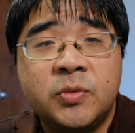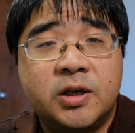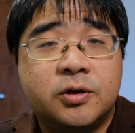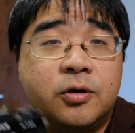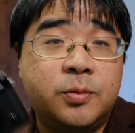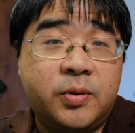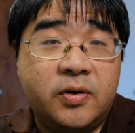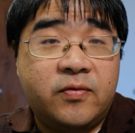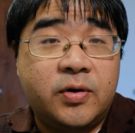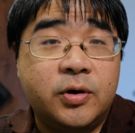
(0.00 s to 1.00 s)
it's going to be a
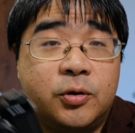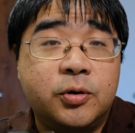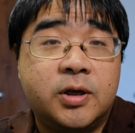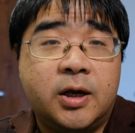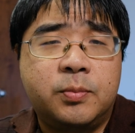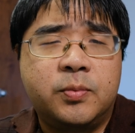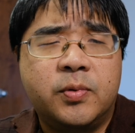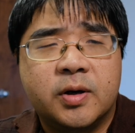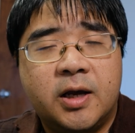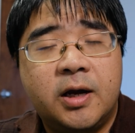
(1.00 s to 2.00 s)
very good
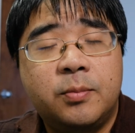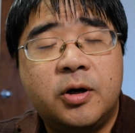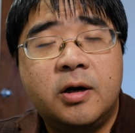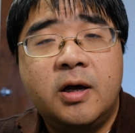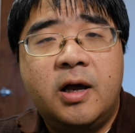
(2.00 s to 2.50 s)
capable camera.